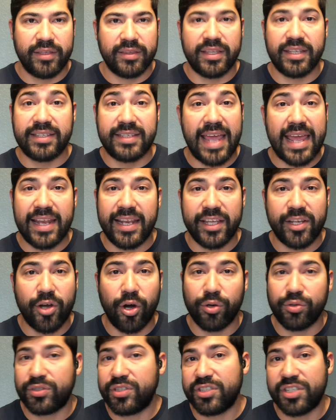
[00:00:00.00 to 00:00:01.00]
daily
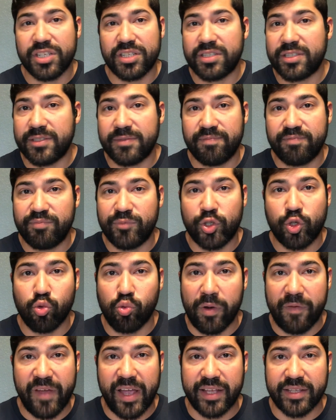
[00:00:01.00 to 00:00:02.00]
gold to just
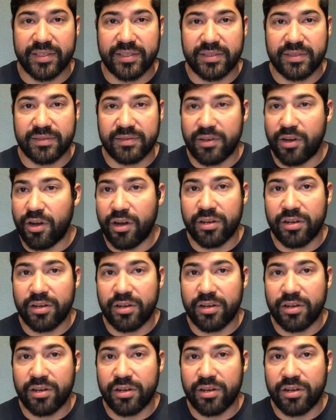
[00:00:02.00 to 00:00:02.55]
2 events.